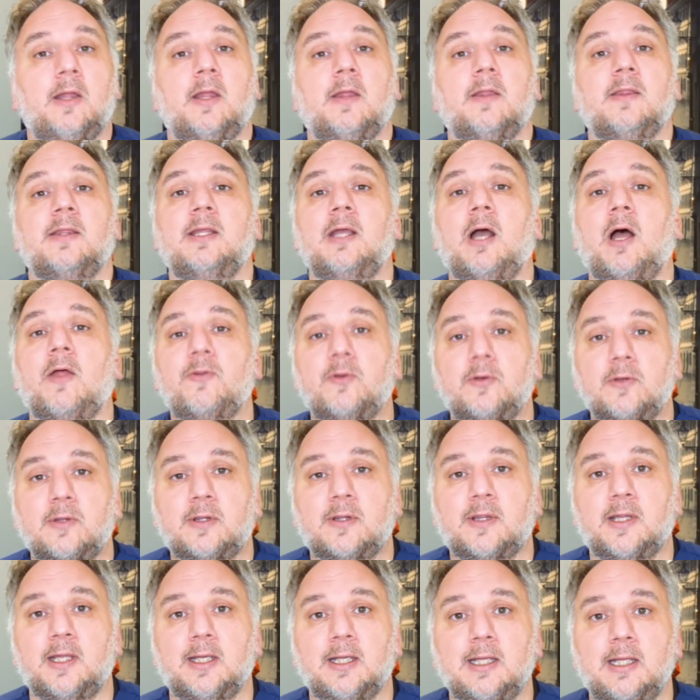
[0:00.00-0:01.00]
The other
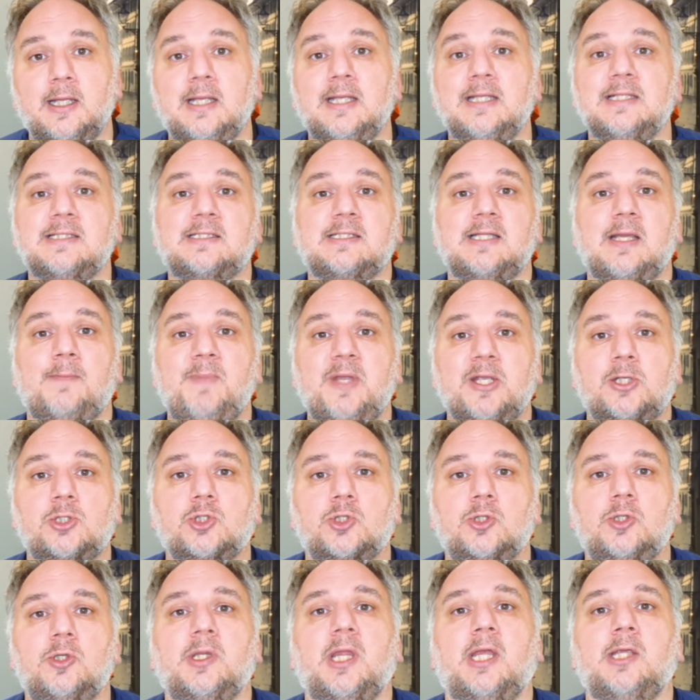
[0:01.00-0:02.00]
thing is to make
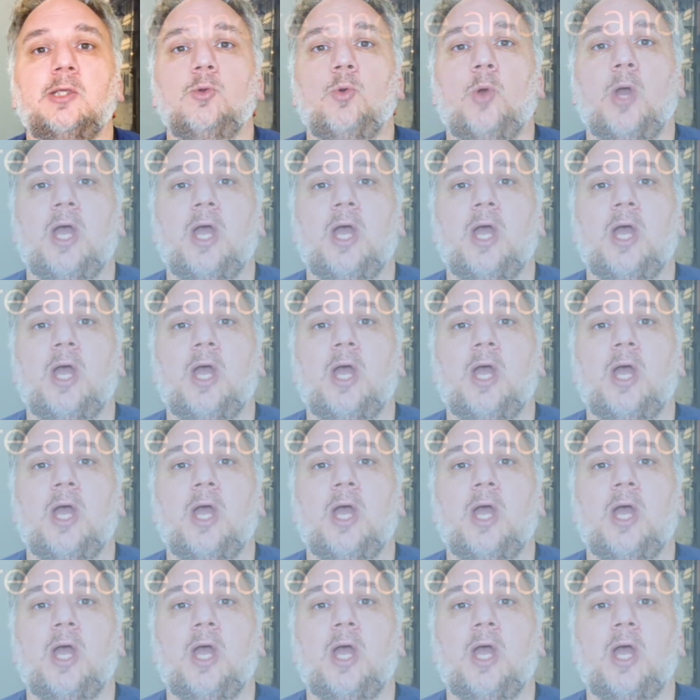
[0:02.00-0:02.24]
sure that you